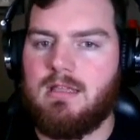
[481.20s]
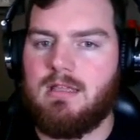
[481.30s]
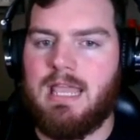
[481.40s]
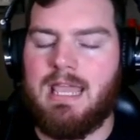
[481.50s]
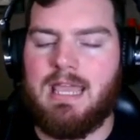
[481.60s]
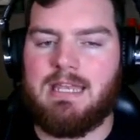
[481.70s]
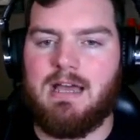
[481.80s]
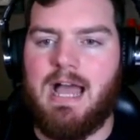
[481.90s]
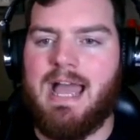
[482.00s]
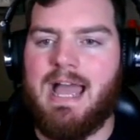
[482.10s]
And
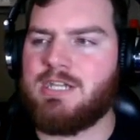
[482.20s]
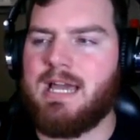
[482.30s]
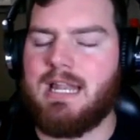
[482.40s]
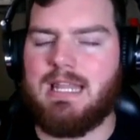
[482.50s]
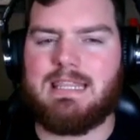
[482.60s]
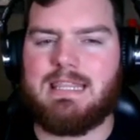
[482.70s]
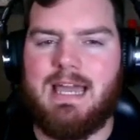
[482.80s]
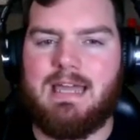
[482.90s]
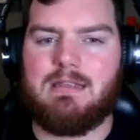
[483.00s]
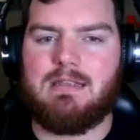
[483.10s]
I actually kind of like
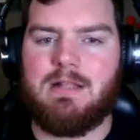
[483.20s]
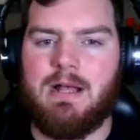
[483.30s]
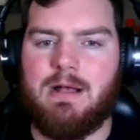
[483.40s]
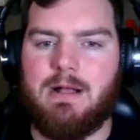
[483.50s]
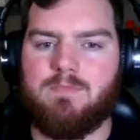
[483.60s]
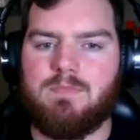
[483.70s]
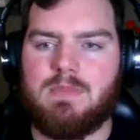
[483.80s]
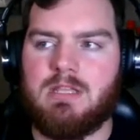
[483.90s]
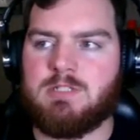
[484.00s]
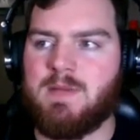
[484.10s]
that.
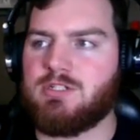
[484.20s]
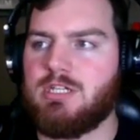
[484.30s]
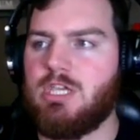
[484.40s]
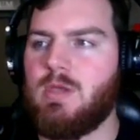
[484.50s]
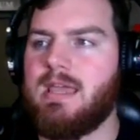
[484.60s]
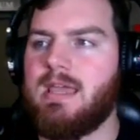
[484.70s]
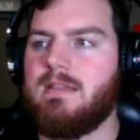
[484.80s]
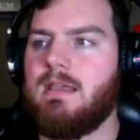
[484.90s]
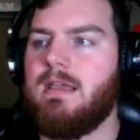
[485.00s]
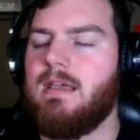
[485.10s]
Especially you get
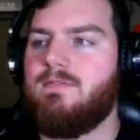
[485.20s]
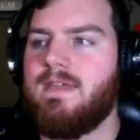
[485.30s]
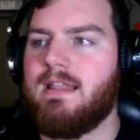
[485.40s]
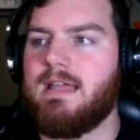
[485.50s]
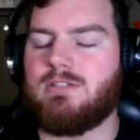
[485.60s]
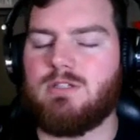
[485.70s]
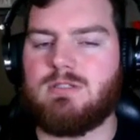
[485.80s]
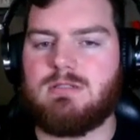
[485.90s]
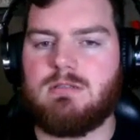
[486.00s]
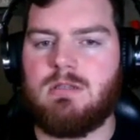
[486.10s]
Felix,
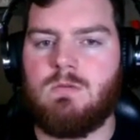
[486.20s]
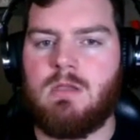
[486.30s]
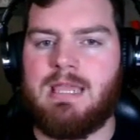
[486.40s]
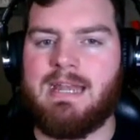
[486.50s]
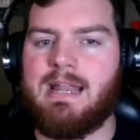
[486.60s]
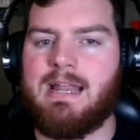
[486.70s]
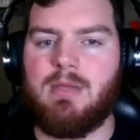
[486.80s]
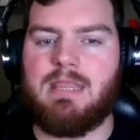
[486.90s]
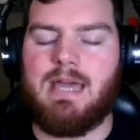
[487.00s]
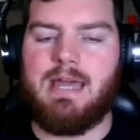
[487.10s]
who's can kind of
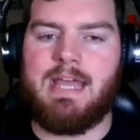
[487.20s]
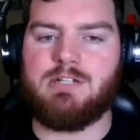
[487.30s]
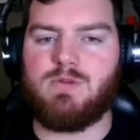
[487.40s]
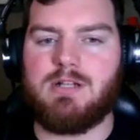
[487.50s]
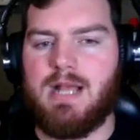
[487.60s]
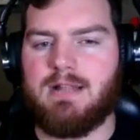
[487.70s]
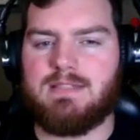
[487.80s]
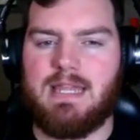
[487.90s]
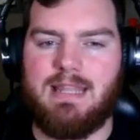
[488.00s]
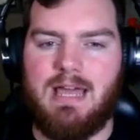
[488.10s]
play that edge rusher,
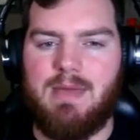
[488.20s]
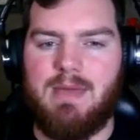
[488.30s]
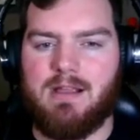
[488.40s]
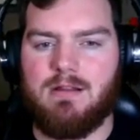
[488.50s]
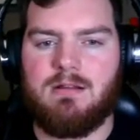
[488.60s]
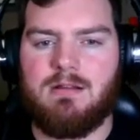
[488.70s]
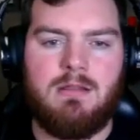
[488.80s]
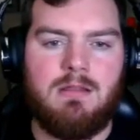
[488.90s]
outside linebacker